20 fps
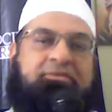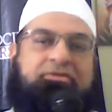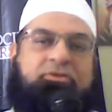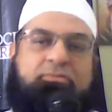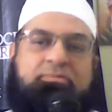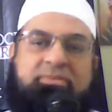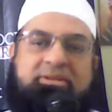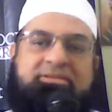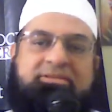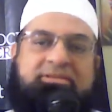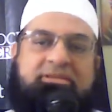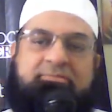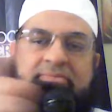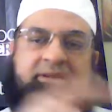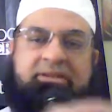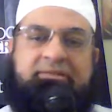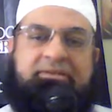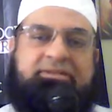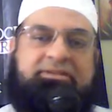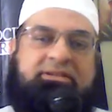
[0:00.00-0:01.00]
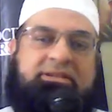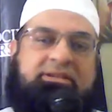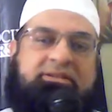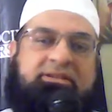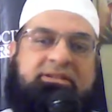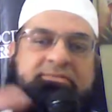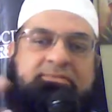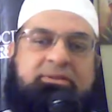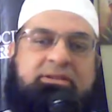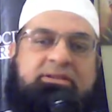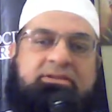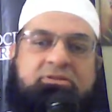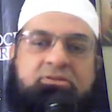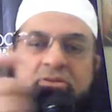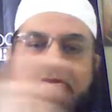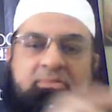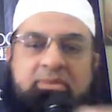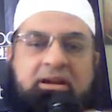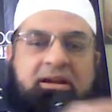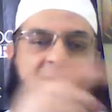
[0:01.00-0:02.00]
If you missed the previous series, please
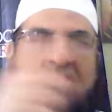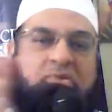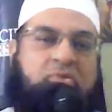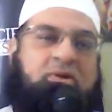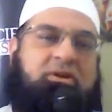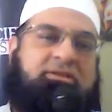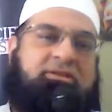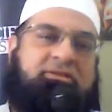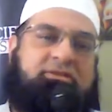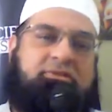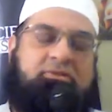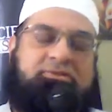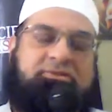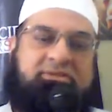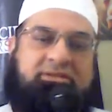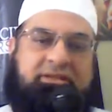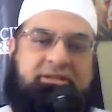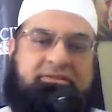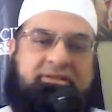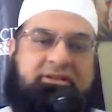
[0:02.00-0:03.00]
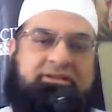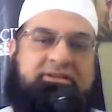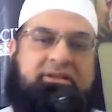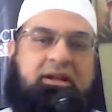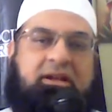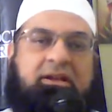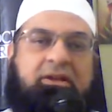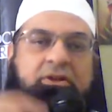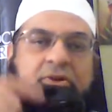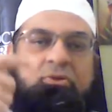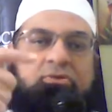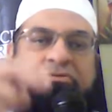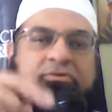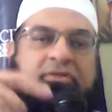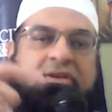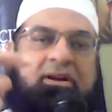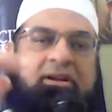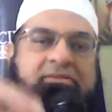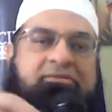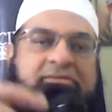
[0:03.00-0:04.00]
go back and watch those series. You'll
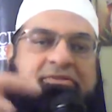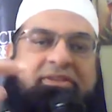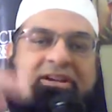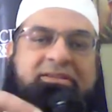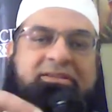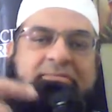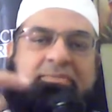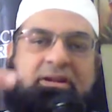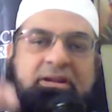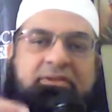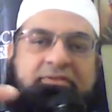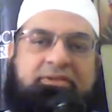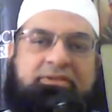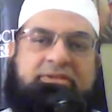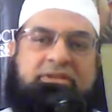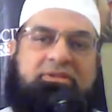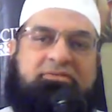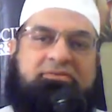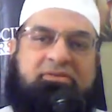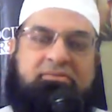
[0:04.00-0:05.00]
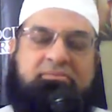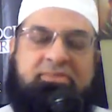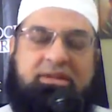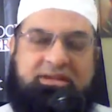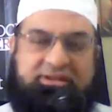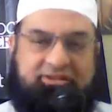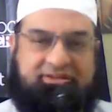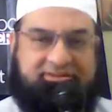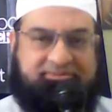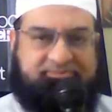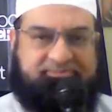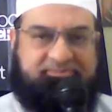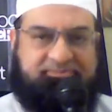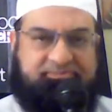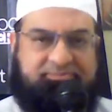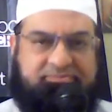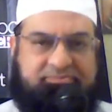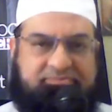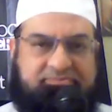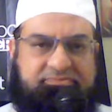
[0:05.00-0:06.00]
find very beneficial information
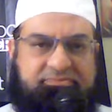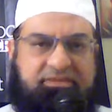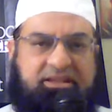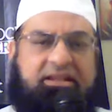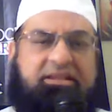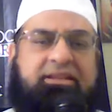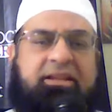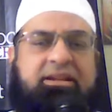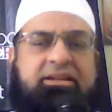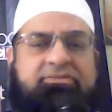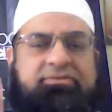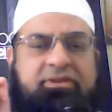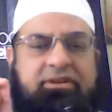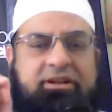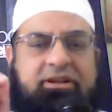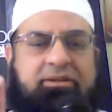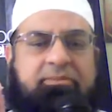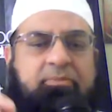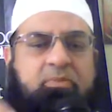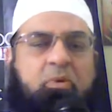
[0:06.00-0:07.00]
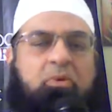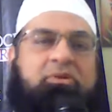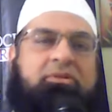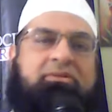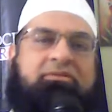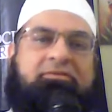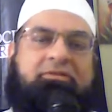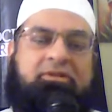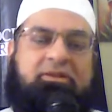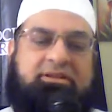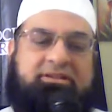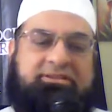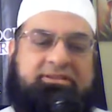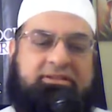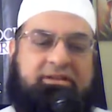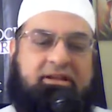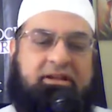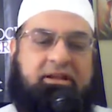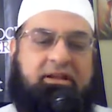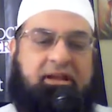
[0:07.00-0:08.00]
that is very important for
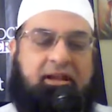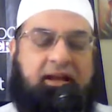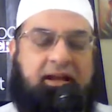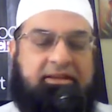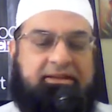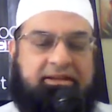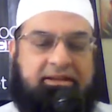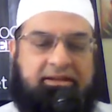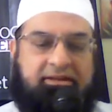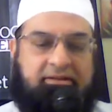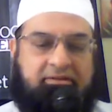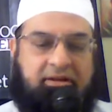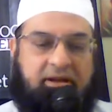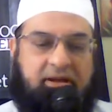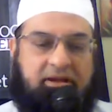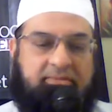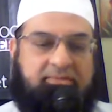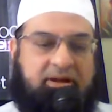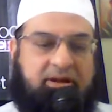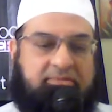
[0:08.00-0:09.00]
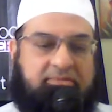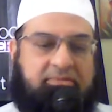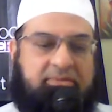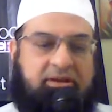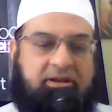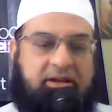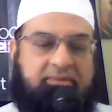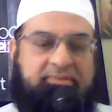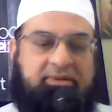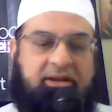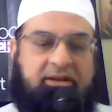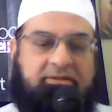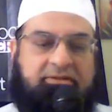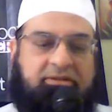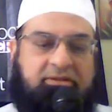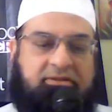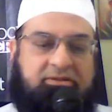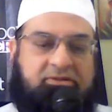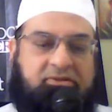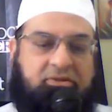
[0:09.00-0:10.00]
us. And then Imam Ibn
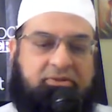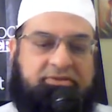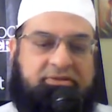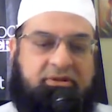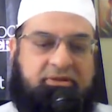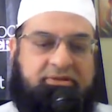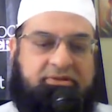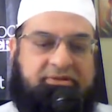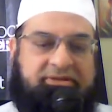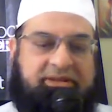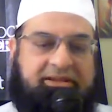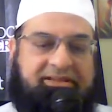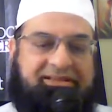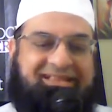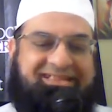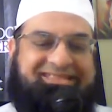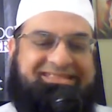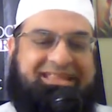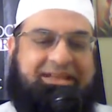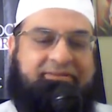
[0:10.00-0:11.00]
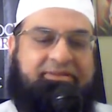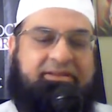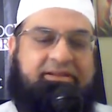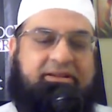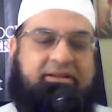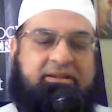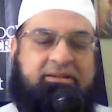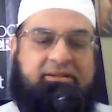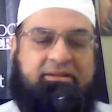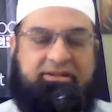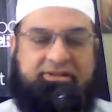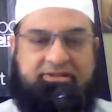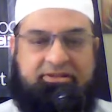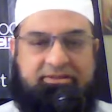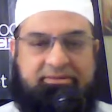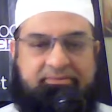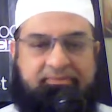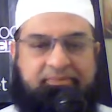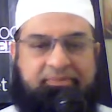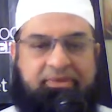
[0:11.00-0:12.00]
Atta goes on to say the seventh
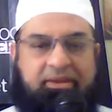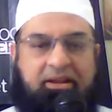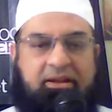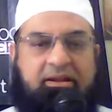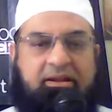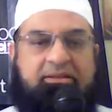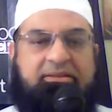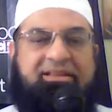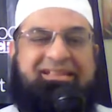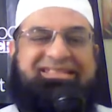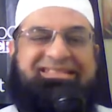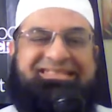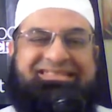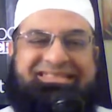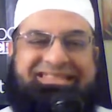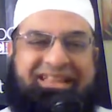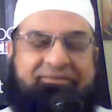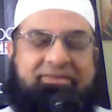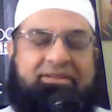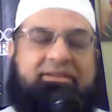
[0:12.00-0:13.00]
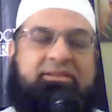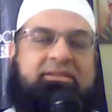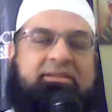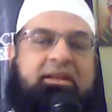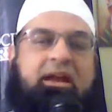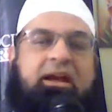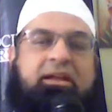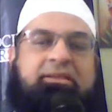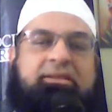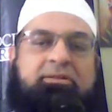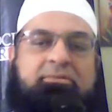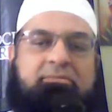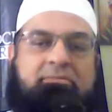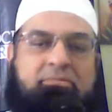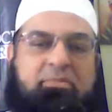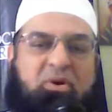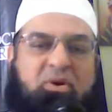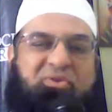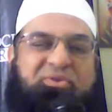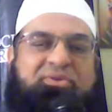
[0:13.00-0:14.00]
condition, the seventh and the
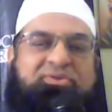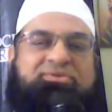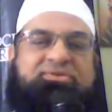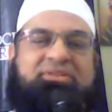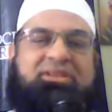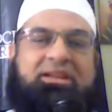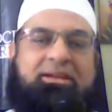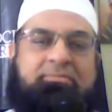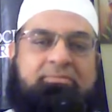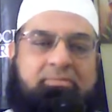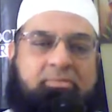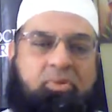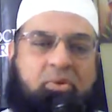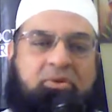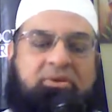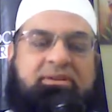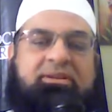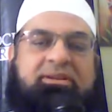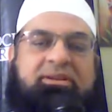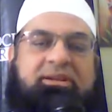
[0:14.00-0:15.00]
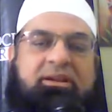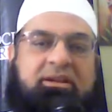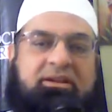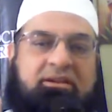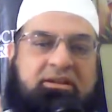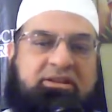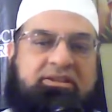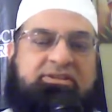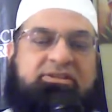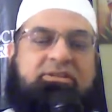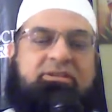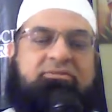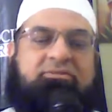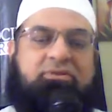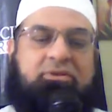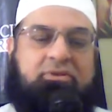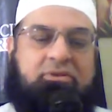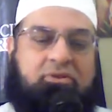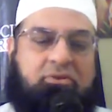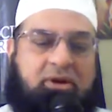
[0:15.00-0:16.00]
most important condition
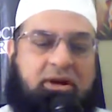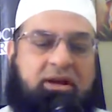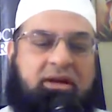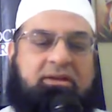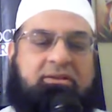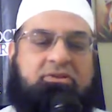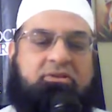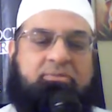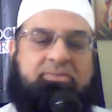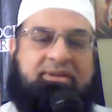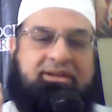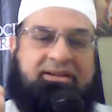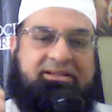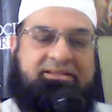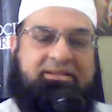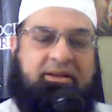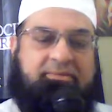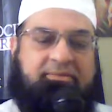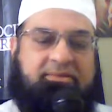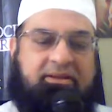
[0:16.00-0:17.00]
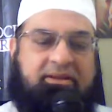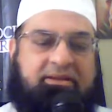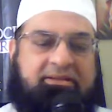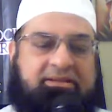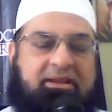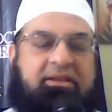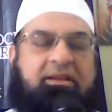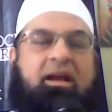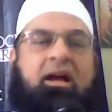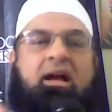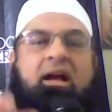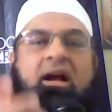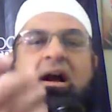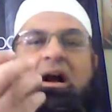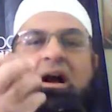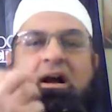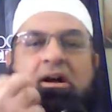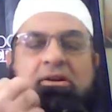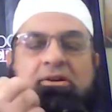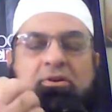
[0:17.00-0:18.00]
for dua to be accepted. He said,
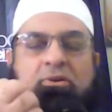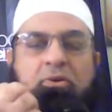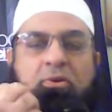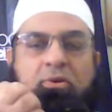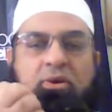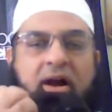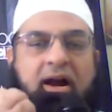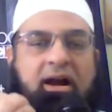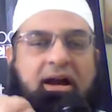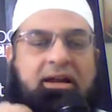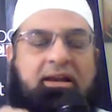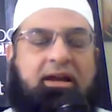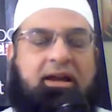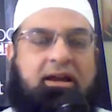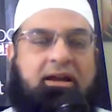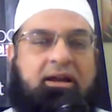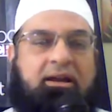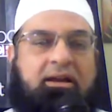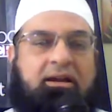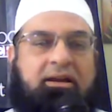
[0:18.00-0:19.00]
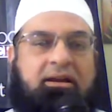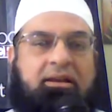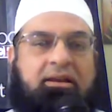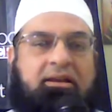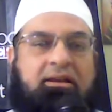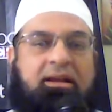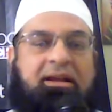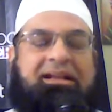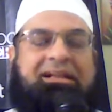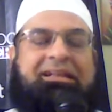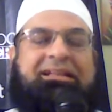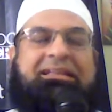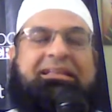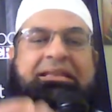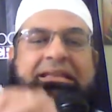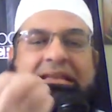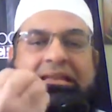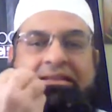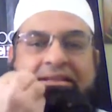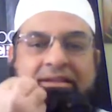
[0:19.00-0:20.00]
Aklul halal,
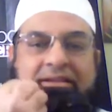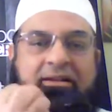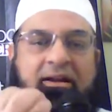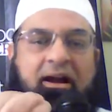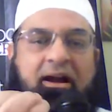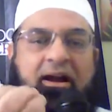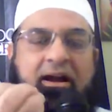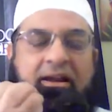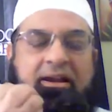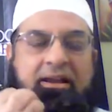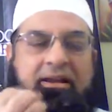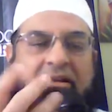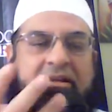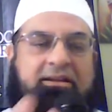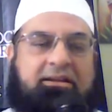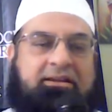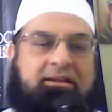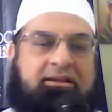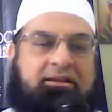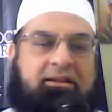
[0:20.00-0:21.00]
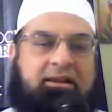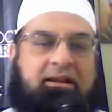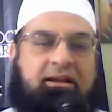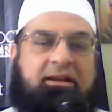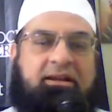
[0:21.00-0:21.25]
eating halal.